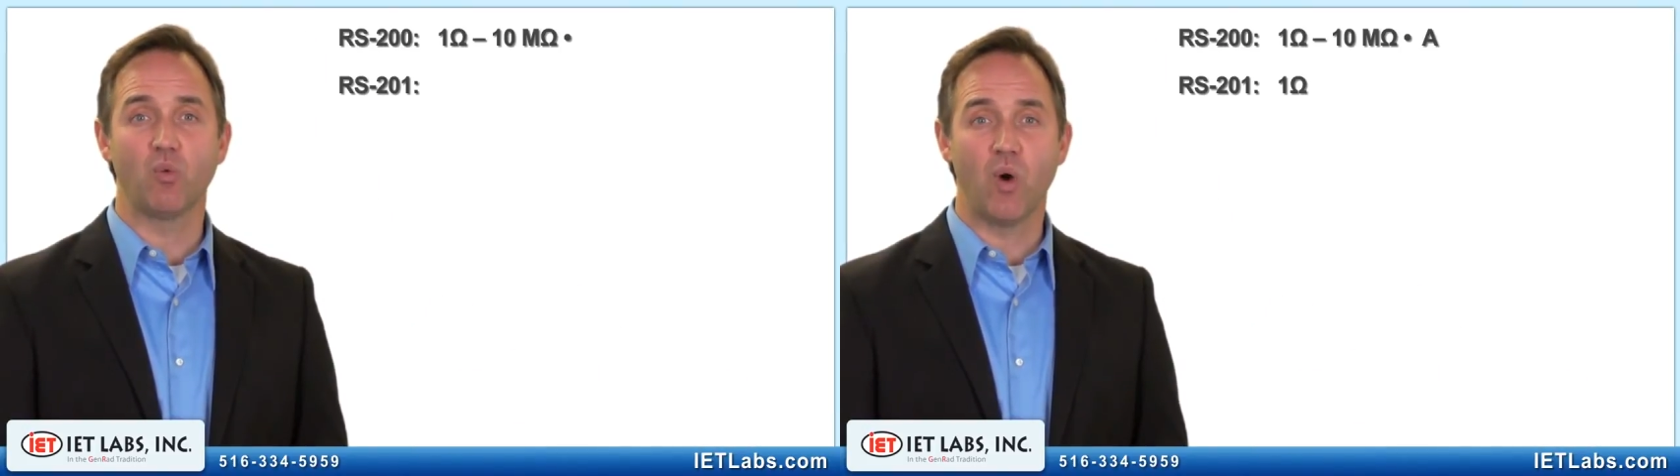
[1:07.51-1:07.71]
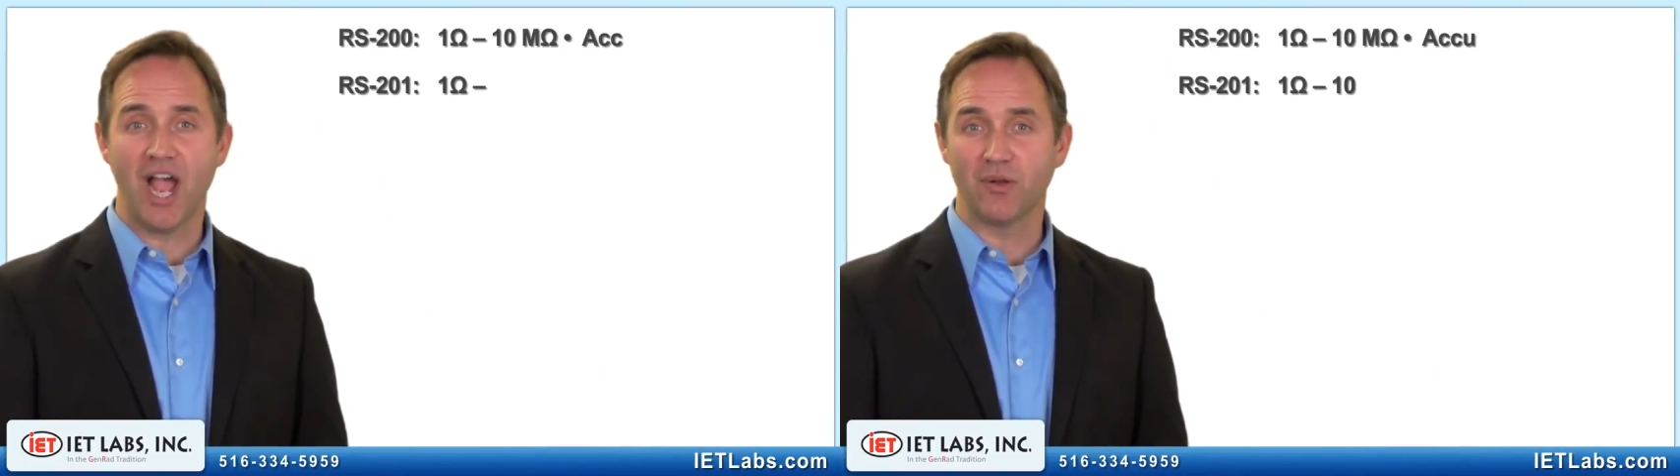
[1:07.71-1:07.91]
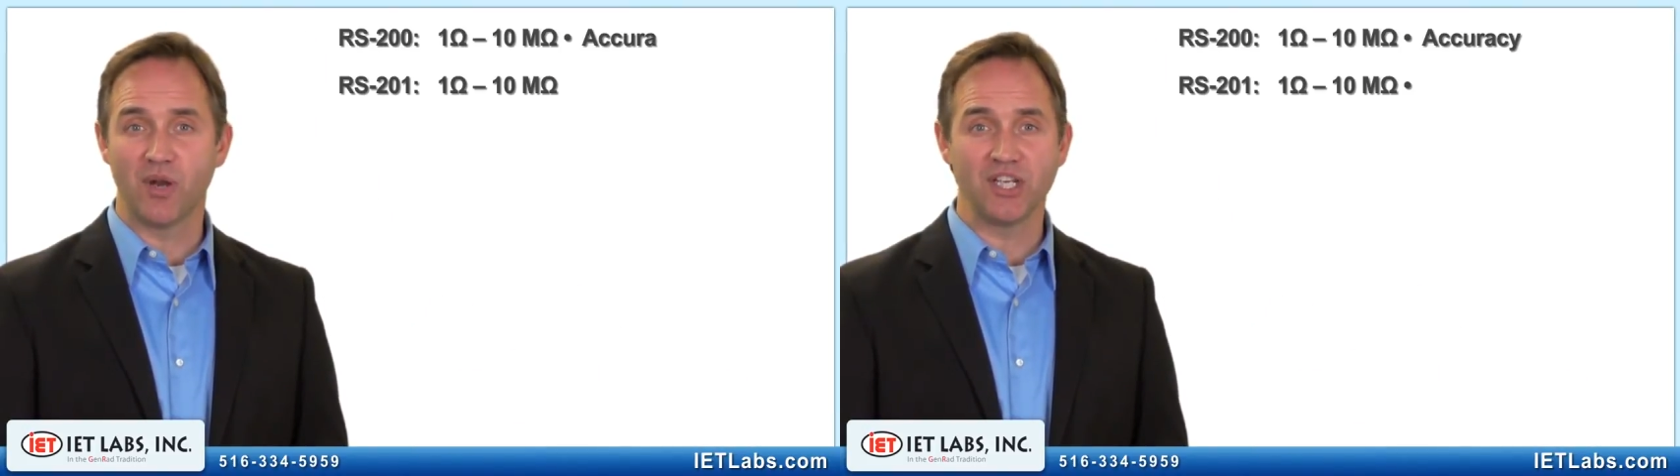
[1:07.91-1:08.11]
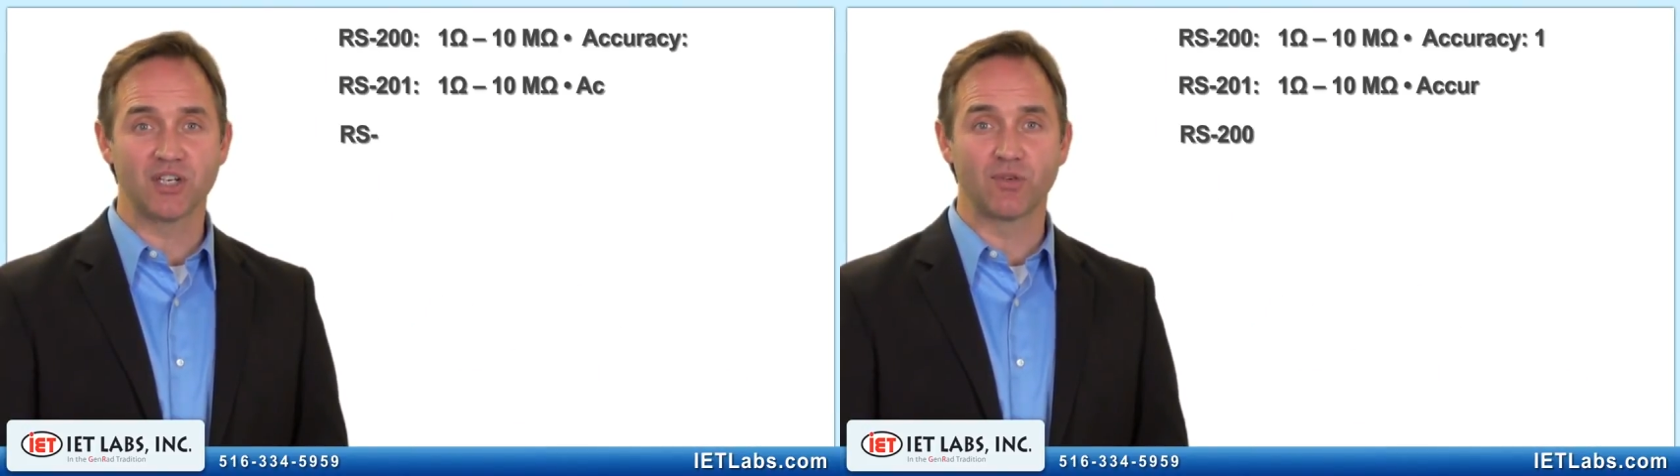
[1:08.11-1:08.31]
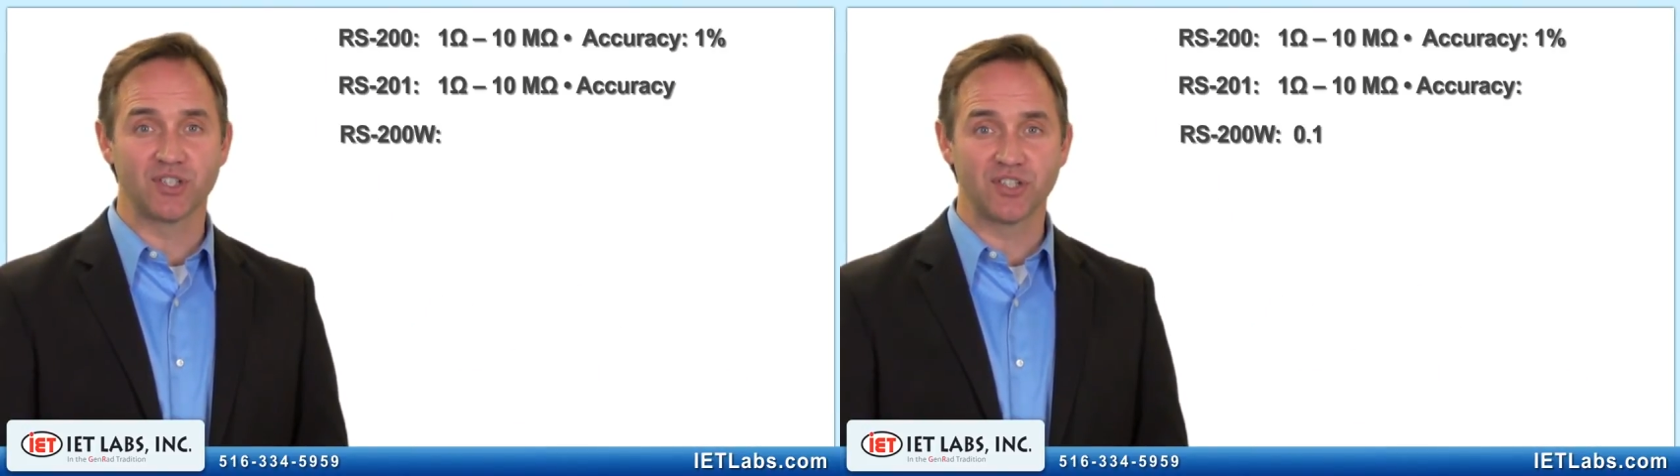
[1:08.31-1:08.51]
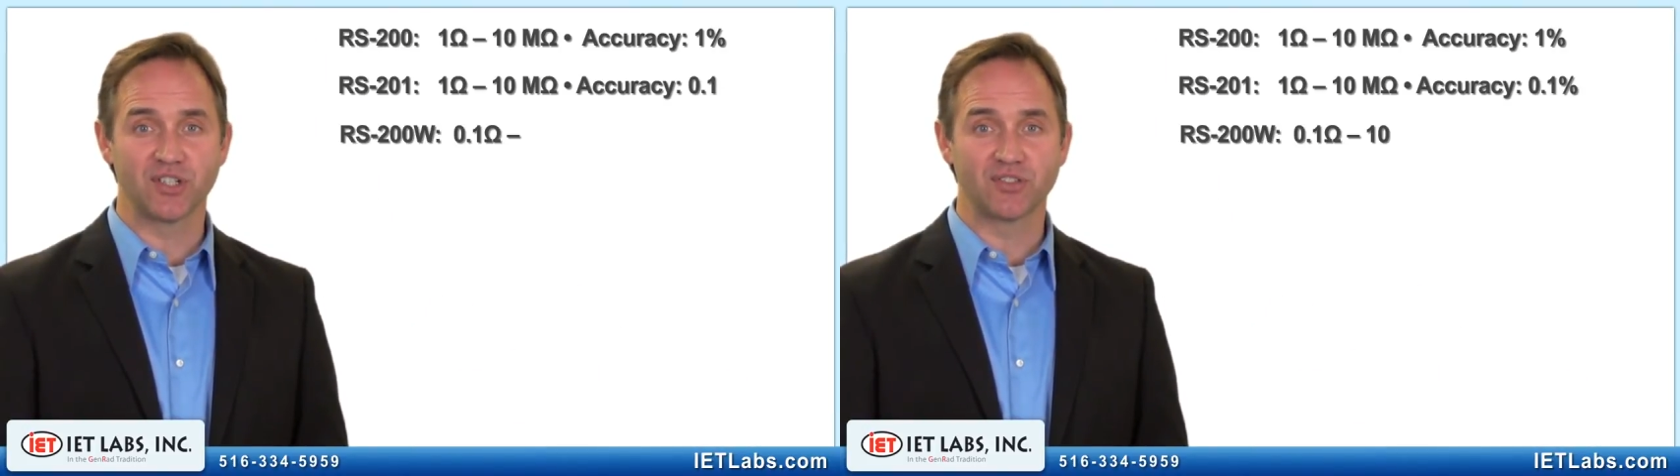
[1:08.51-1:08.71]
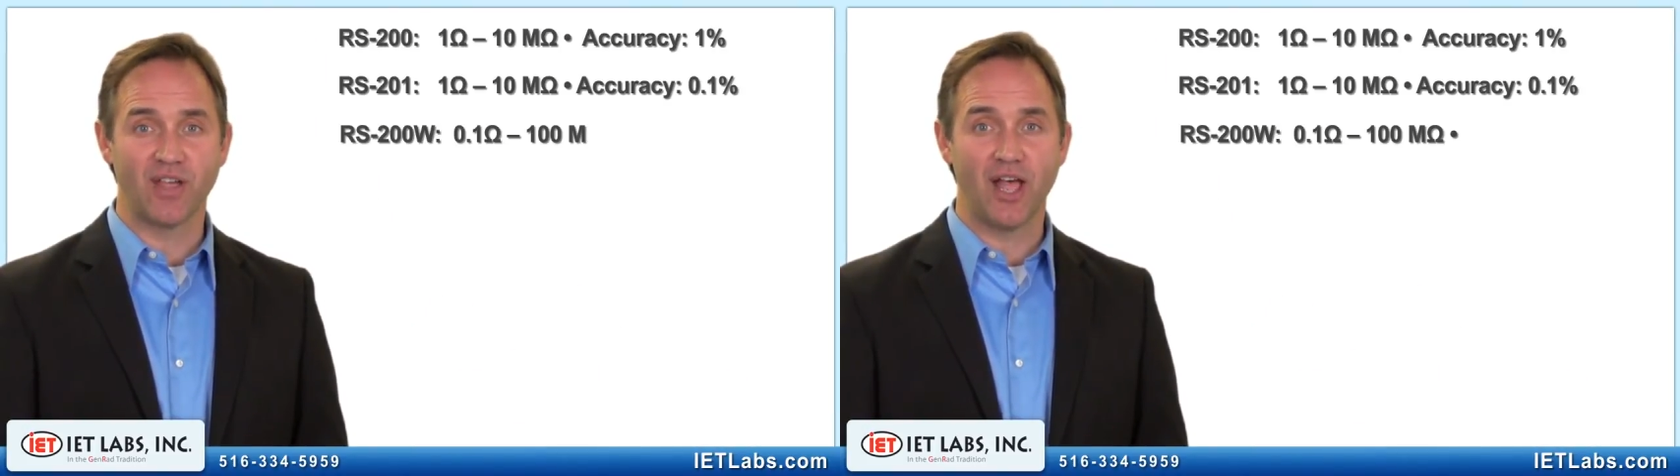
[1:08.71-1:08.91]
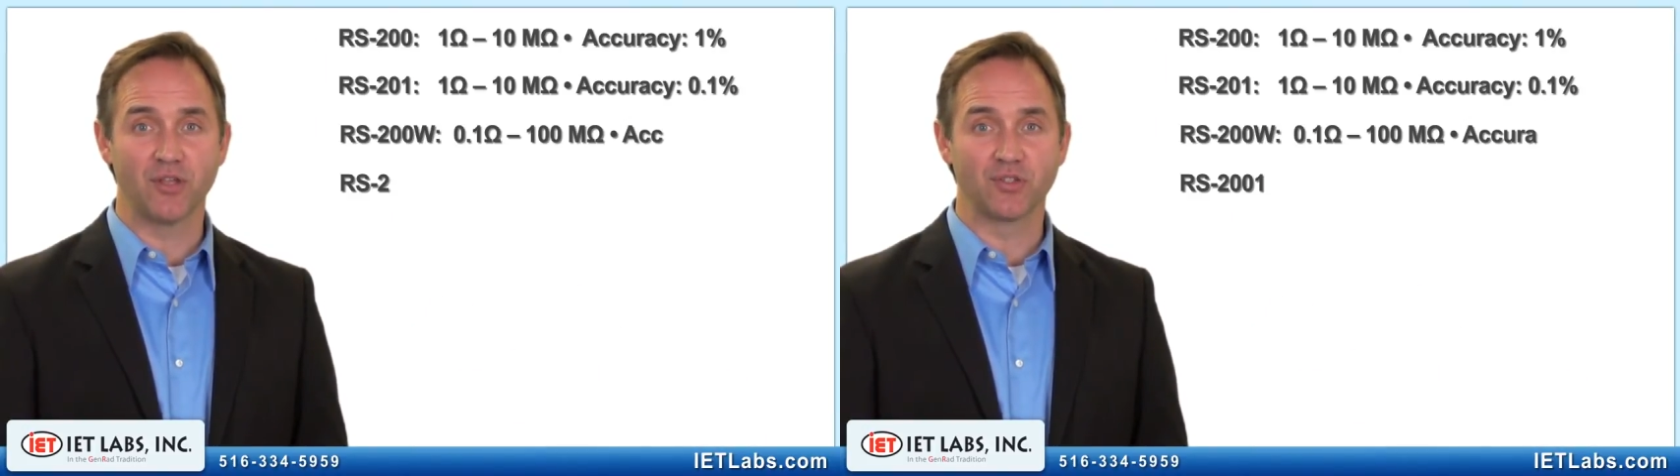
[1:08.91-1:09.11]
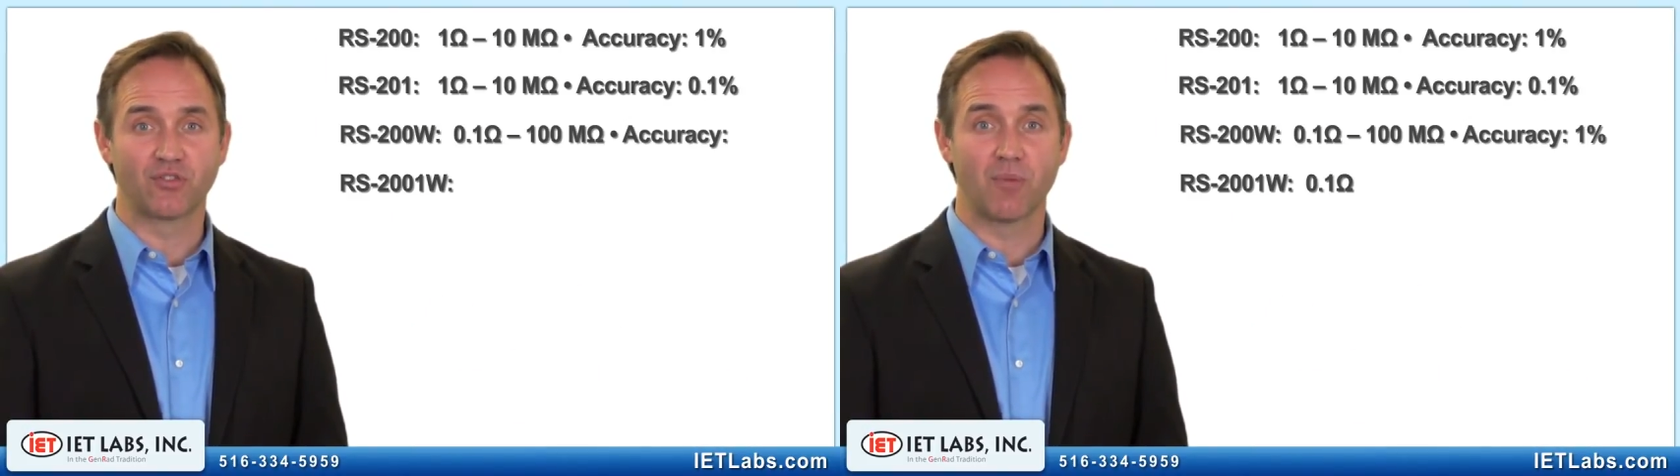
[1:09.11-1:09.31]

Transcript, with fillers: wide range of resistance values,